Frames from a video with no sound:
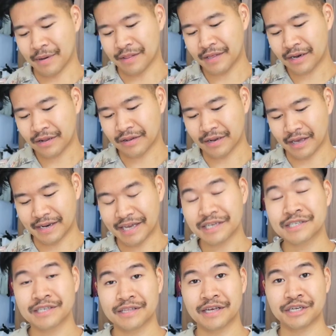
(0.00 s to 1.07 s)
And then on,
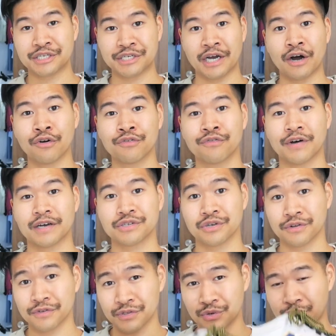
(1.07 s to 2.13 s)
next to that shelf, I
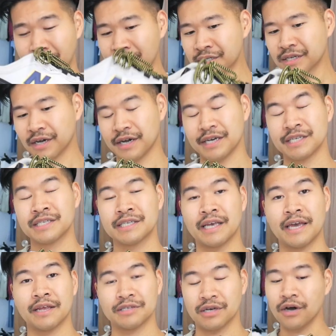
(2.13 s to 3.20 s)
sort of saw these guys
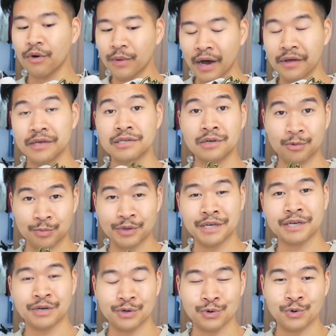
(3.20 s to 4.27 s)
and I was like, oh wow, these look
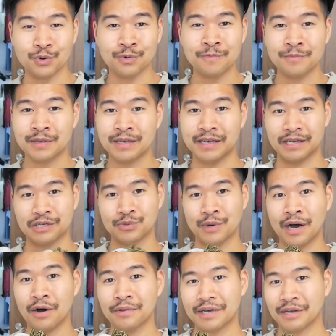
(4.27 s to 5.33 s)
pretty cool as
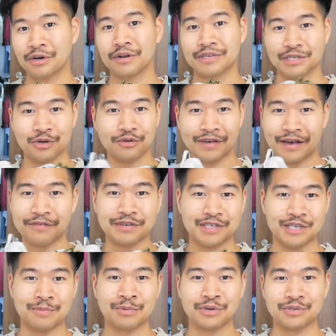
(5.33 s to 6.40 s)
well. They could sort of have a
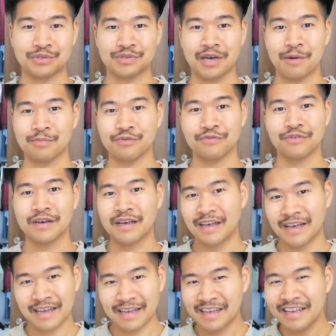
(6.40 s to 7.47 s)
similar type of
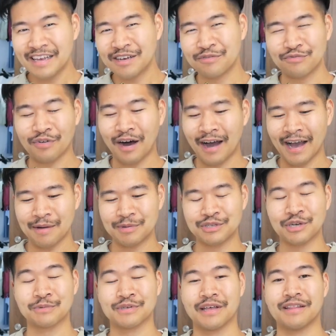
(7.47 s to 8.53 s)
vibe in
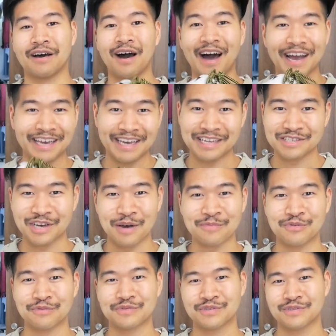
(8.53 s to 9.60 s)
terms of like the hiking type
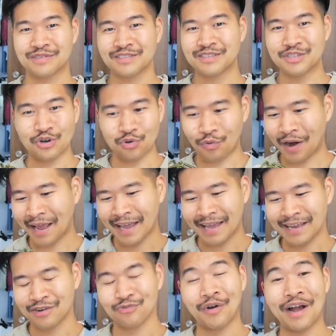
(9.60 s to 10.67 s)
of
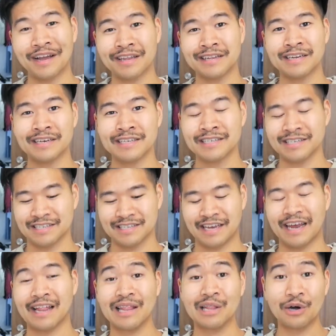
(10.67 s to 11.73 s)
terrain, ruggedness
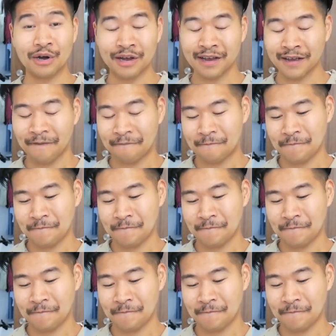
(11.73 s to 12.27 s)
kind of look.